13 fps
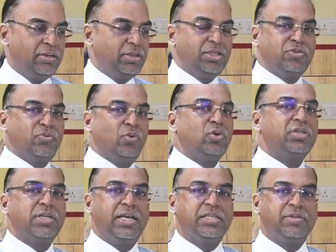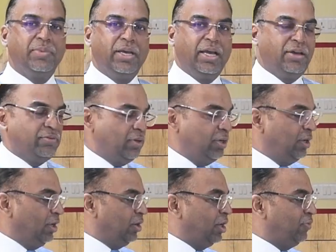these four styles may have?
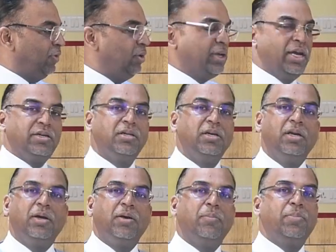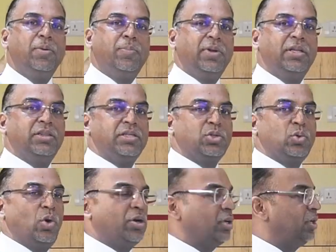Now if you look at people in this
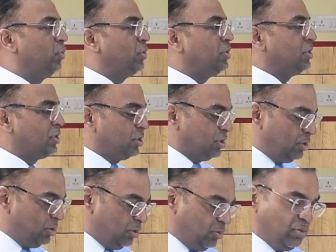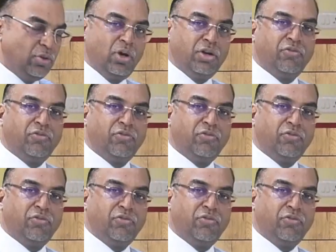quadrant, which is not